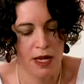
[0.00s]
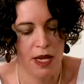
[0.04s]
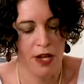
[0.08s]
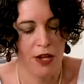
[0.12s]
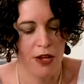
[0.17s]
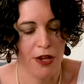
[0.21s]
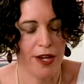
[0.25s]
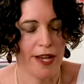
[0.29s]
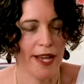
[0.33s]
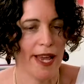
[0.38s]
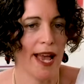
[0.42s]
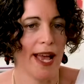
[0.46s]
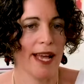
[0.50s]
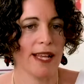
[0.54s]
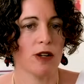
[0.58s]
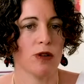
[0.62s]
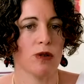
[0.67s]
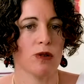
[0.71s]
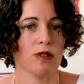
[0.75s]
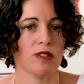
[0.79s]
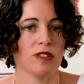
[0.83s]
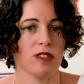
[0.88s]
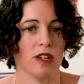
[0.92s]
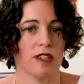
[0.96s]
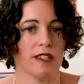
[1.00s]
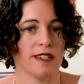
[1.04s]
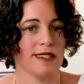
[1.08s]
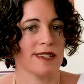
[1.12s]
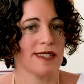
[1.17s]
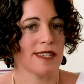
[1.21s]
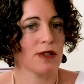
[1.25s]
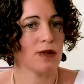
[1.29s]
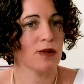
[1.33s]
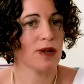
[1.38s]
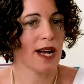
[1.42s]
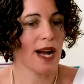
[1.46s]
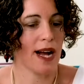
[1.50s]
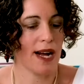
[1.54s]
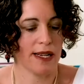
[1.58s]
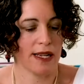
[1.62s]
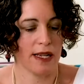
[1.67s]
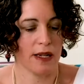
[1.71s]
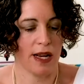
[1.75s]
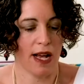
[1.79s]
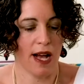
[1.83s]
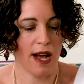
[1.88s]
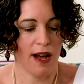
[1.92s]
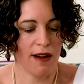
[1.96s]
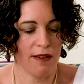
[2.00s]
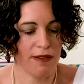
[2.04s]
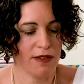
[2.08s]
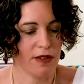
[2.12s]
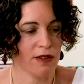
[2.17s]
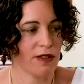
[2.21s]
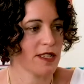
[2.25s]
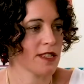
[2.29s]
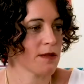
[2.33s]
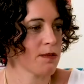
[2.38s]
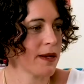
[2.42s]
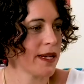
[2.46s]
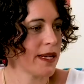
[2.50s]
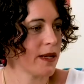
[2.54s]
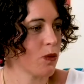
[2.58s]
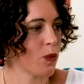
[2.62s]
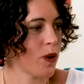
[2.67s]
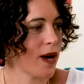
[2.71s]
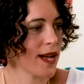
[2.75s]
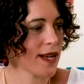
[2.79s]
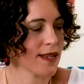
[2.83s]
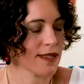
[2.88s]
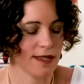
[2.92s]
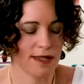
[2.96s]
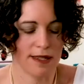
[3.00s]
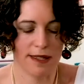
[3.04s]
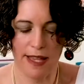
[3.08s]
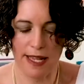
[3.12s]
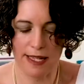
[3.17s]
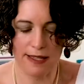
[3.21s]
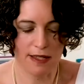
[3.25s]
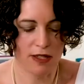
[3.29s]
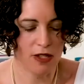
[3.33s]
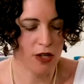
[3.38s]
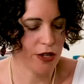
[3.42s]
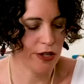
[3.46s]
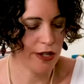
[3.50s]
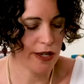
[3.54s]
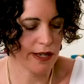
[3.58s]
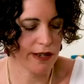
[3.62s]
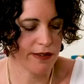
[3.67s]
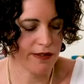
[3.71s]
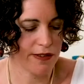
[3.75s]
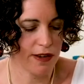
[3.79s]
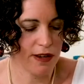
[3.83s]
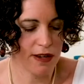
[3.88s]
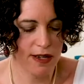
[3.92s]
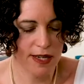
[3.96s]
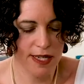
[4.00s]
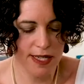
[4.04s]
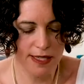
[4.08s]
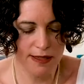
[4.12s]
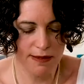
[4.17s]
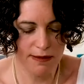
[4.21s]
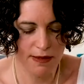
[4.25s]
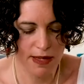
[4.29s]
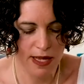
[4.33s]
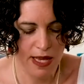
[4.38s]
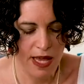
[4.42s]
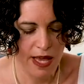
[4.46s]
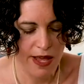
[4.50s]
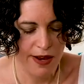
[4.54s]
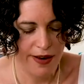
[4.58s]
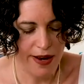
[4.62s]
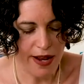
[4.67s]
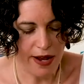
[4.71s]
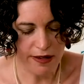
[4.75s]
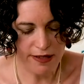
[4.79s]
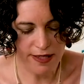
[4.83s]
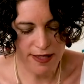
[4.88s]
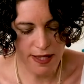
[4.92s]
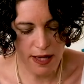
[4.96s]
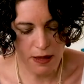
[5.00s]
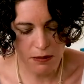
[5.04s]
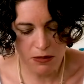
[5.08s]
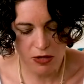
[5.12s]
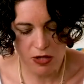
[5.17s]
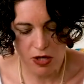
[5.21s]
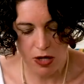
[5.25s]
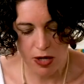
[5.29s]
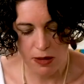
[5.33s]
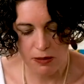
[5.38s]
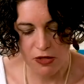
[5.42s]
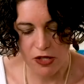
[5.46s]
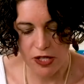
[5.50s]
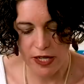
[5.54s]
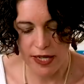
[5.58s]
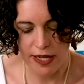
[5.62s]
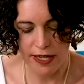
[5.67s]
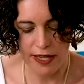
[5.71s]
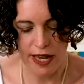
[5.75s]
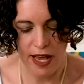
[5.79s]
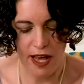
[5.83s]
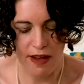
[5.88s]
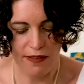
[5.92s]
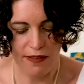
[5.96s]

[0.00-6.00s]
You can also still cut it after it's been waxed, that's totally fine. Now sometimes you can have